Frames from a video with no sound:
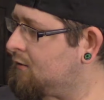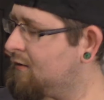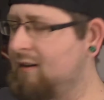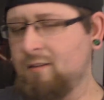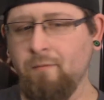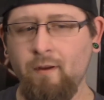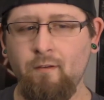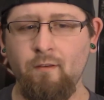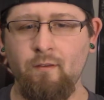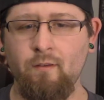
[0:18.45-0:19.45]
That's
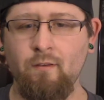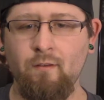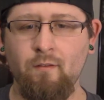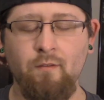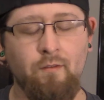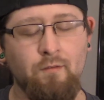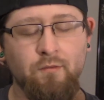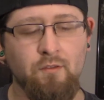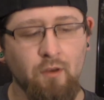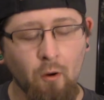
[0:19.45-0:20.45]
weird.
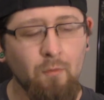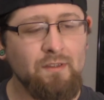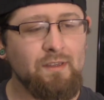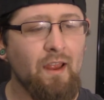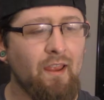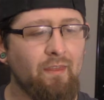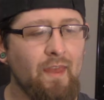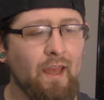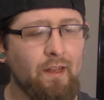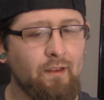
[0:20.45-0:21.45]
There's no one saying
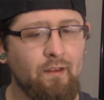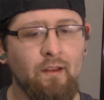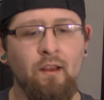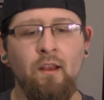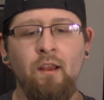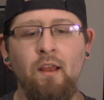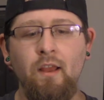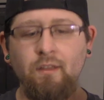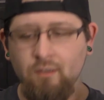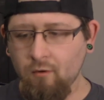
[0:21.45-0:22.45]
that.
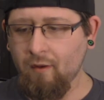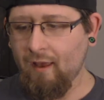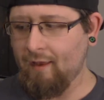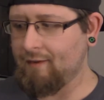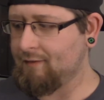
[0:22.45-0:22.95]
It's okay.